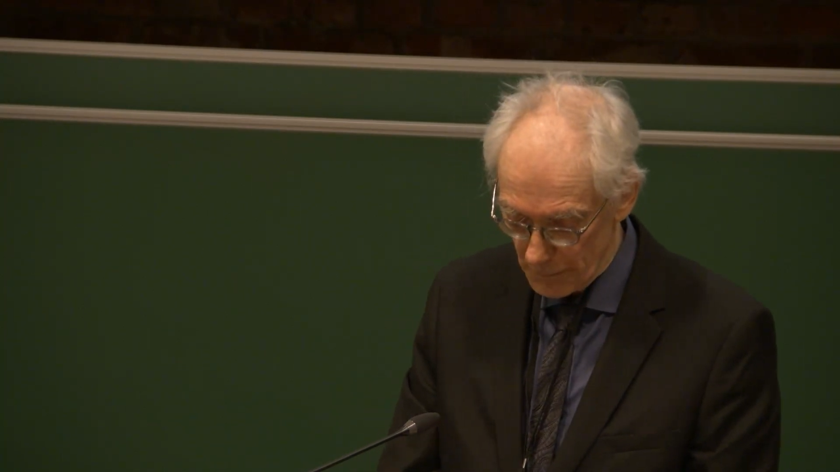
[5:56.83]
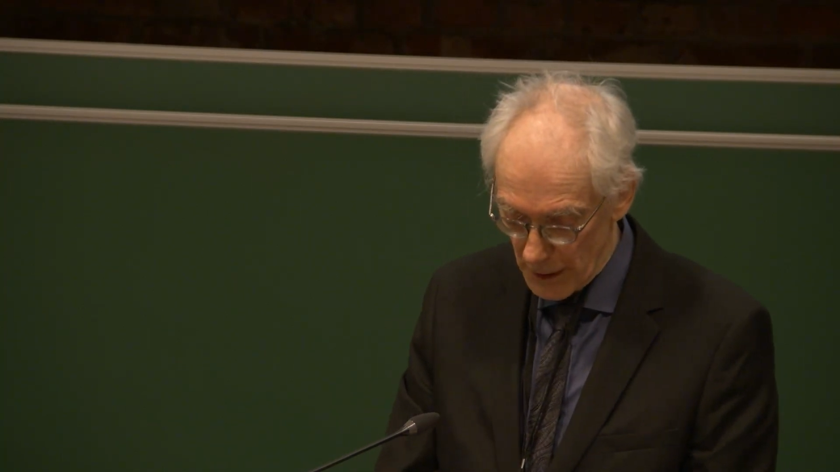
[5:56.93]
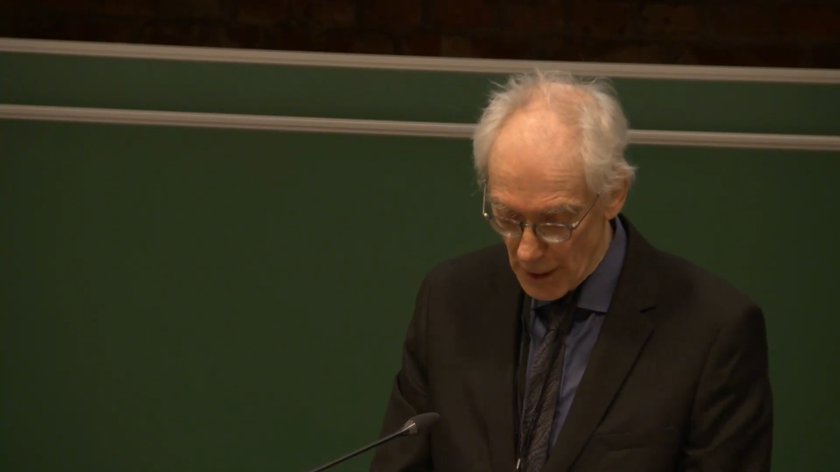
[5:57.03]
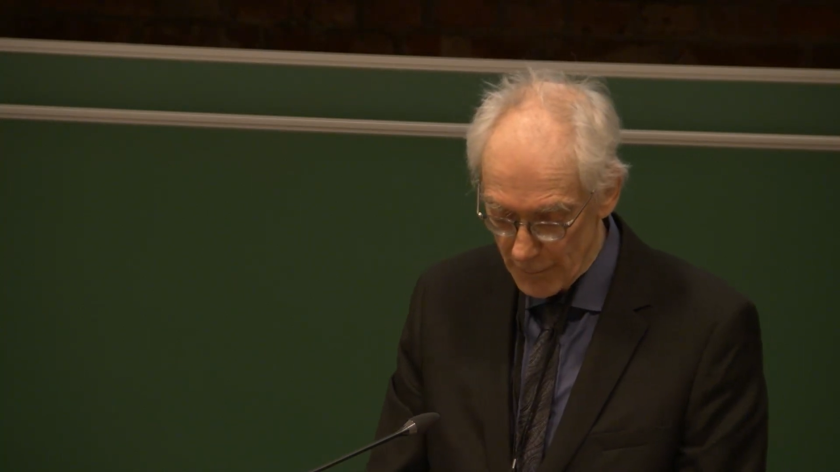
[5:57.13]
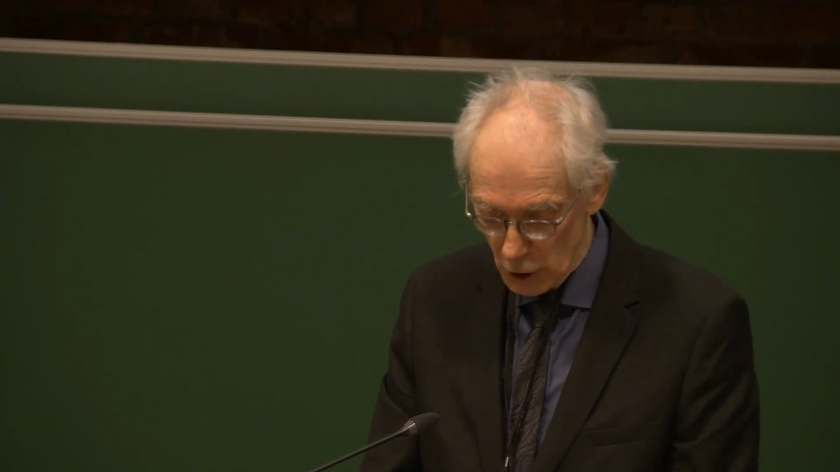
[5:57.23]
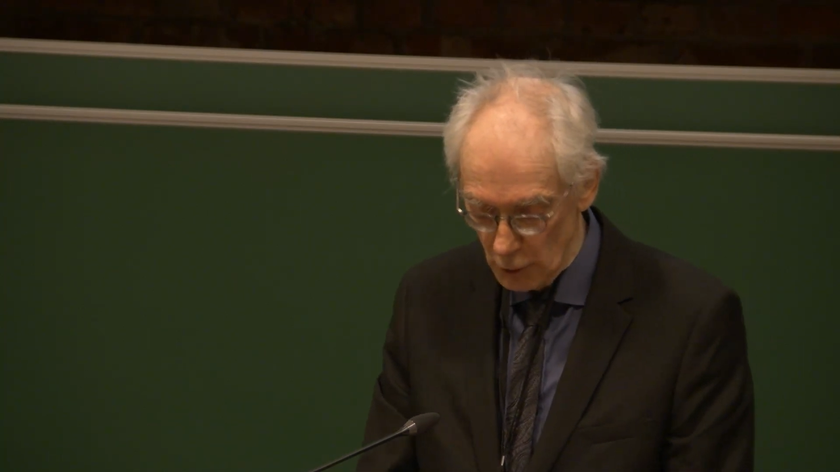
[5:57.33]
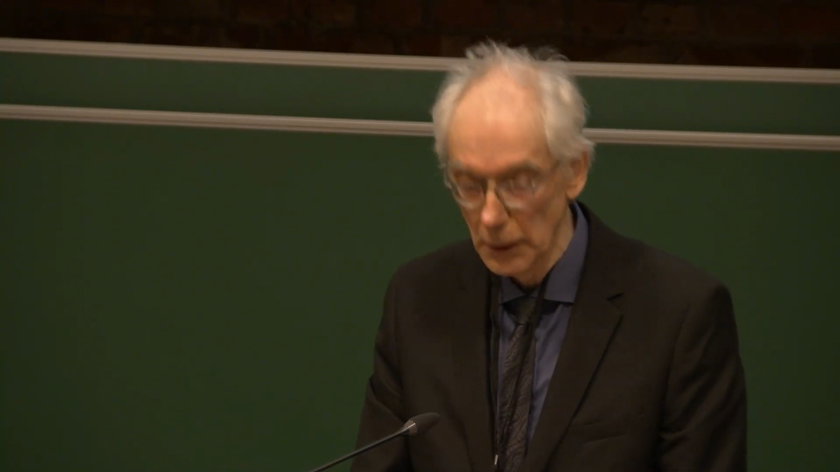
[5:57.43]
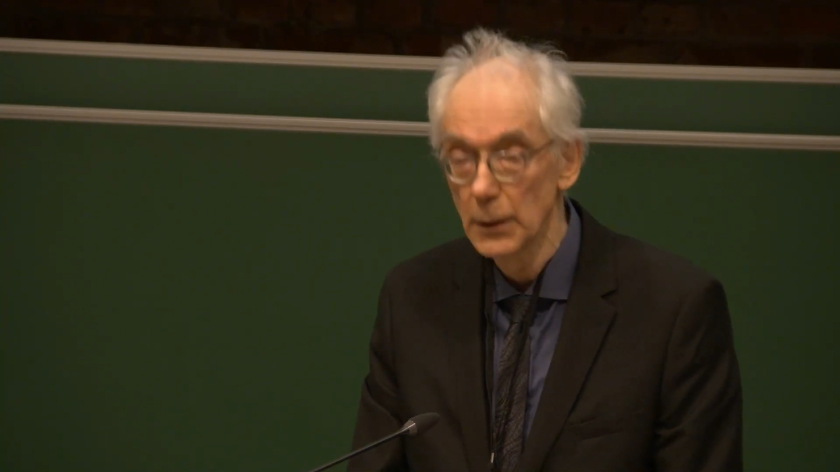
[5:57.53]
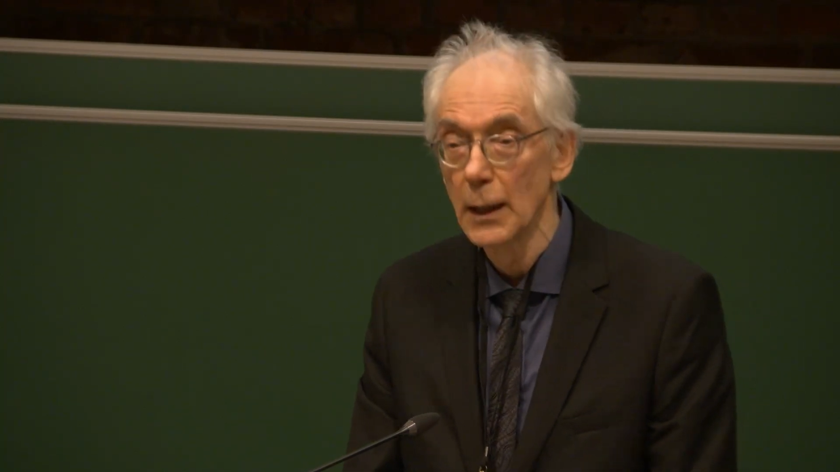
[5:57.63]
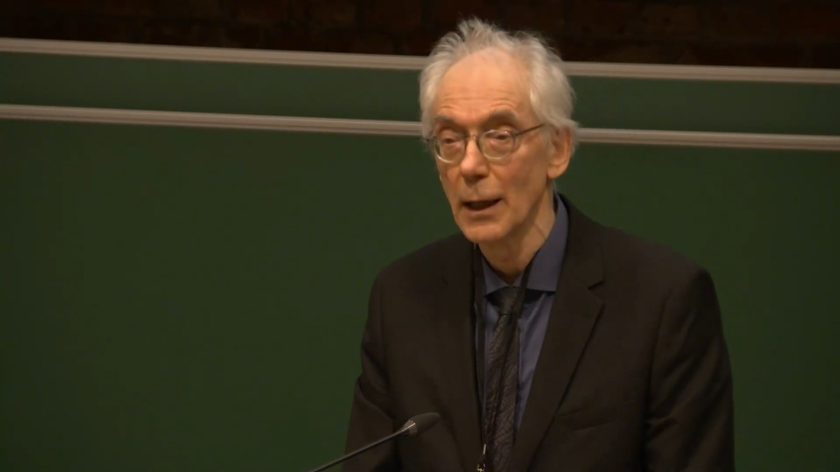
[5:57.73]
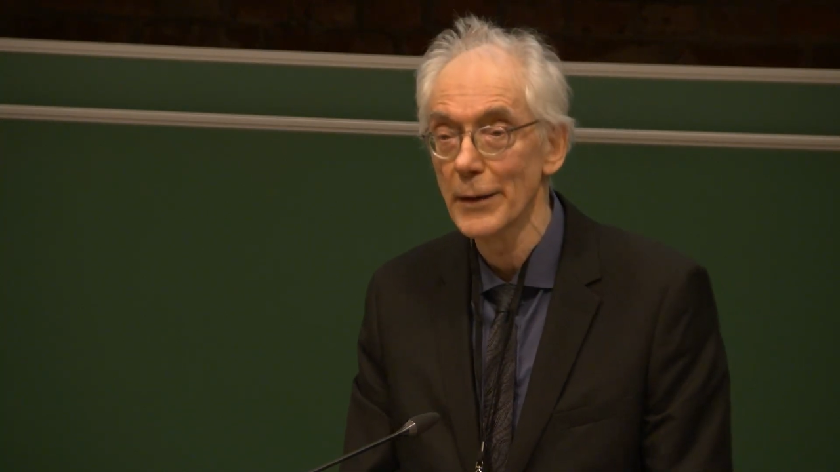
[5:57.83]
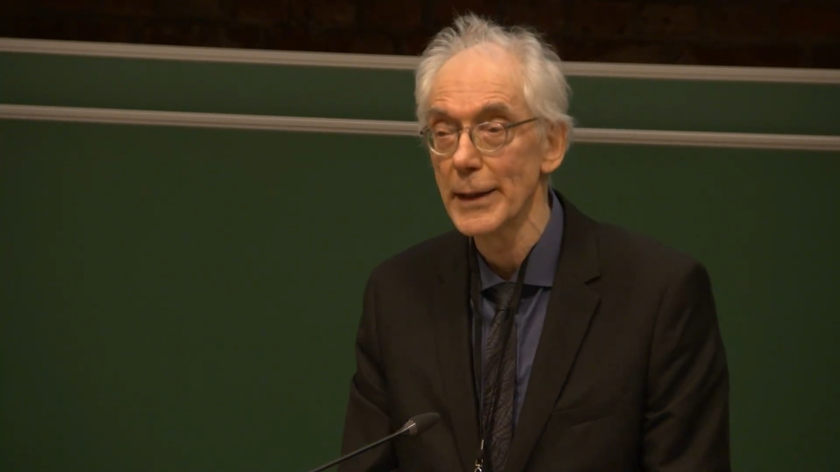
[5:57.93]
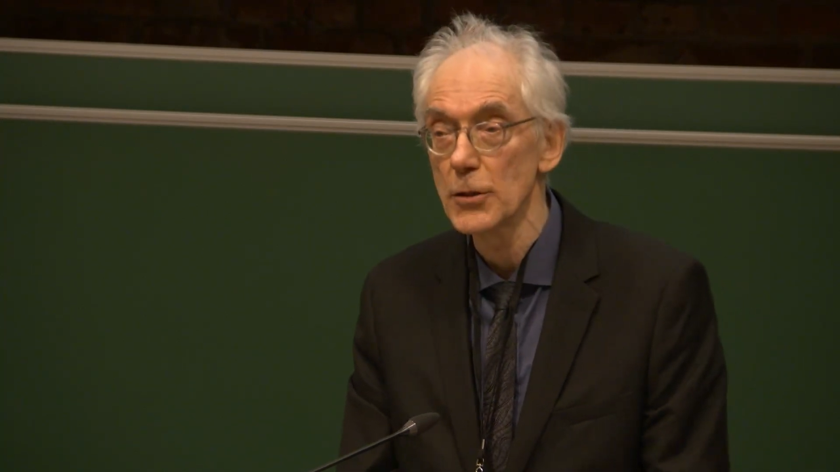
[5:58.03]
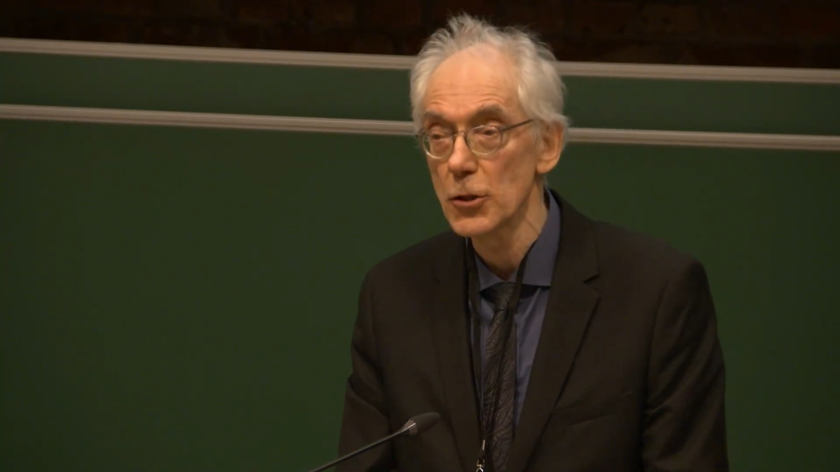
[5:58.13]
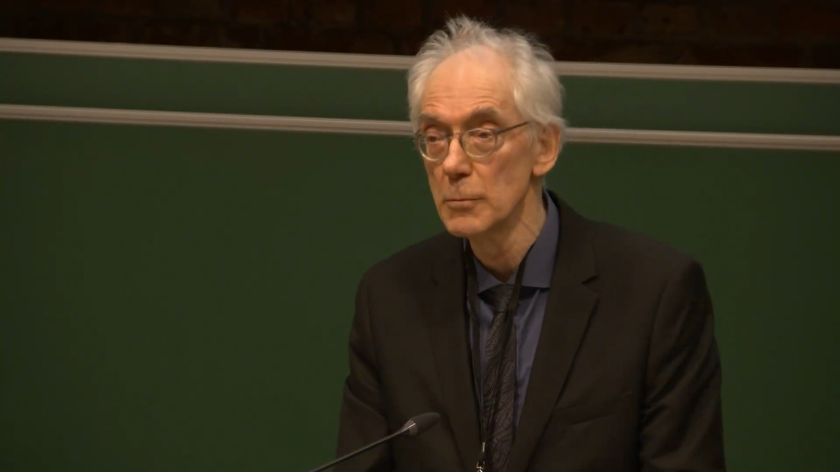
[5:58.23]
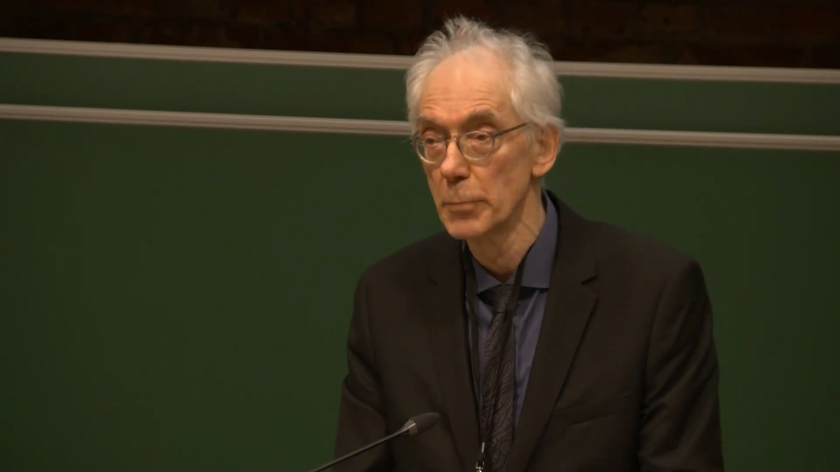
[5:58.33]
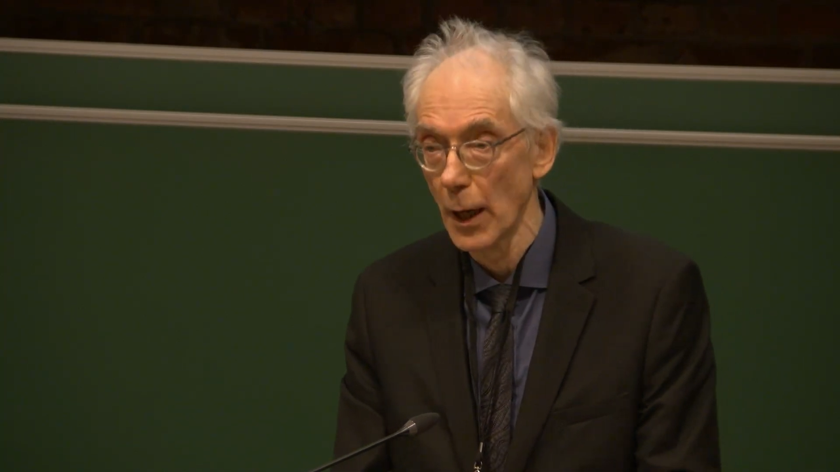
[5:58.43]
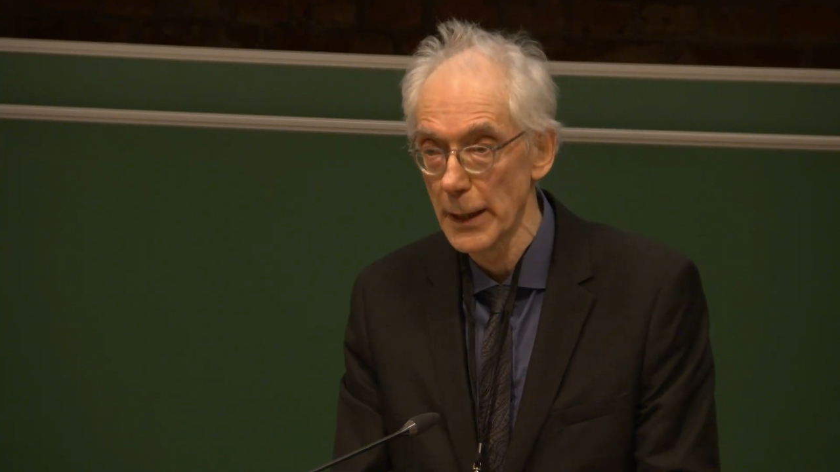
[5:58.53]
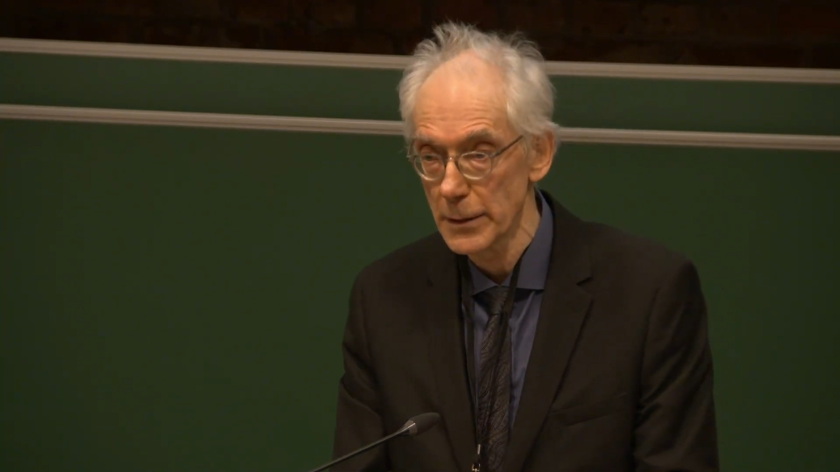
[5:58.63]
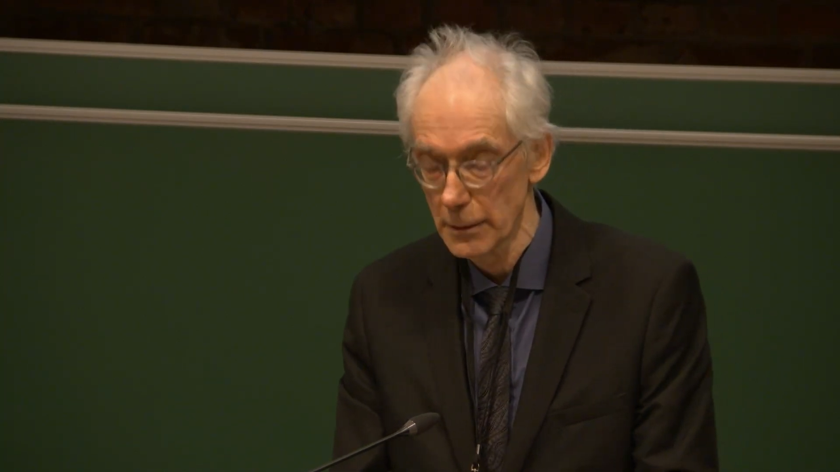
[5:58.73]
appear abnormal. Are they too
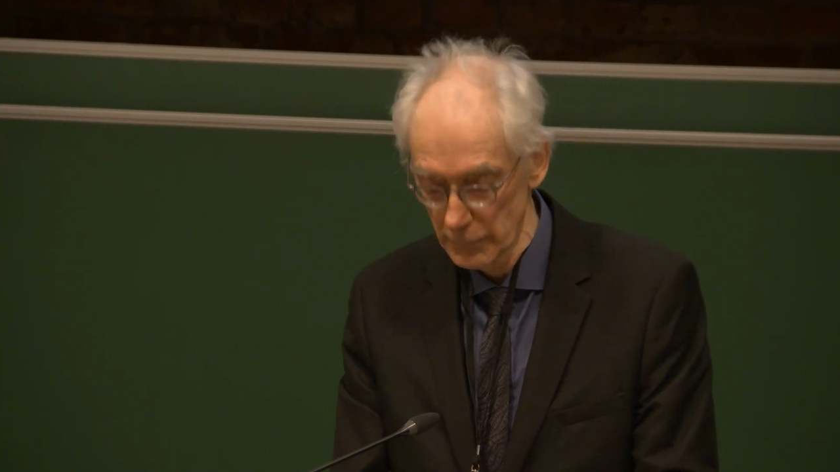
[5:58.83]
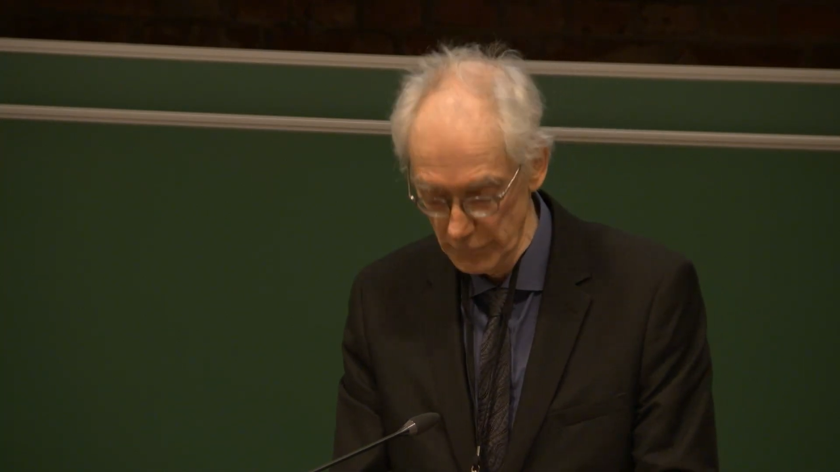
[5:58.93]
bright?